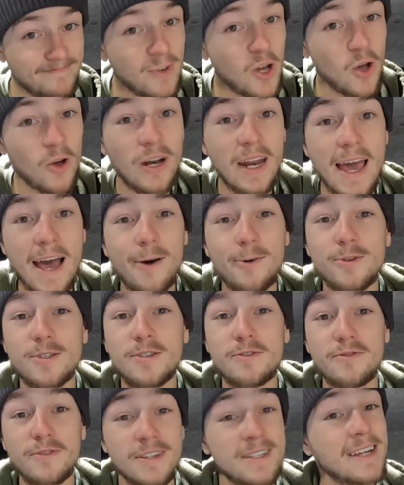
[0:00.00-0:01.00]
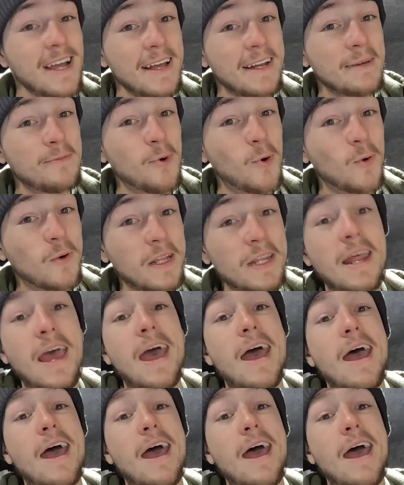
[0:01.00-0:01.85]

early hours of the Saturday morning